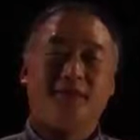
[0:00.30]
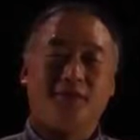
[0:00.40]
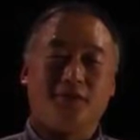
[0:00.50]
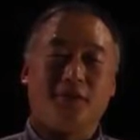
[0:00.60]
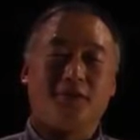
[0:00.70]

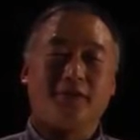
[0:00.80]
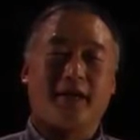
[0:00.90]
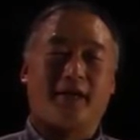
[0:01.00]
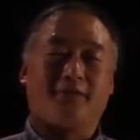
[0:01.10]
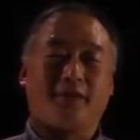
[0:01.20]
To use
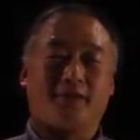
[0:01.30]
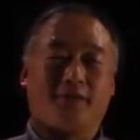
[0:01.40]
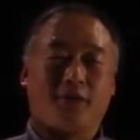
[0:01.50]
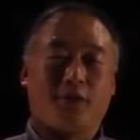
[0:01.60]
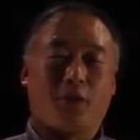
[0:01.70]
Canvas
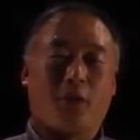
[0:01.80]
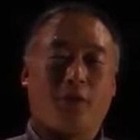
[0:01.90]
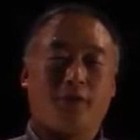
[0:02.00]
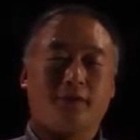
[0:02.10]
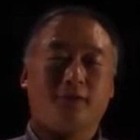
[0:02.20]
for your
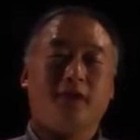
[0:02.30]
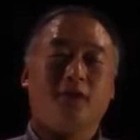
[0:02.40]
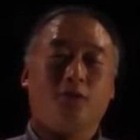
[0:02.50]
course,